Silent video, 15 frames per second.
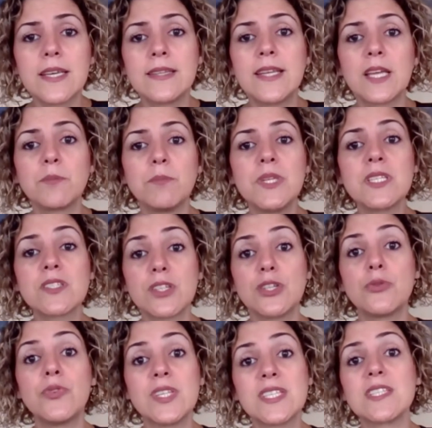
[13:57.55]
and that means
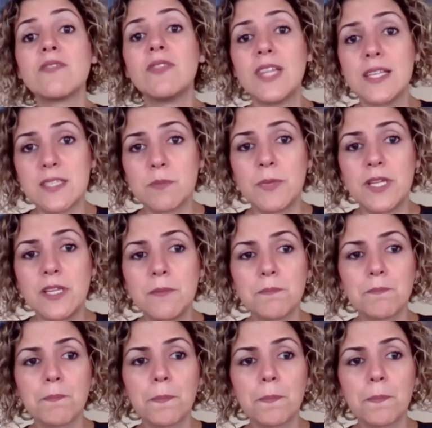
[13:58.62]
you receive less money.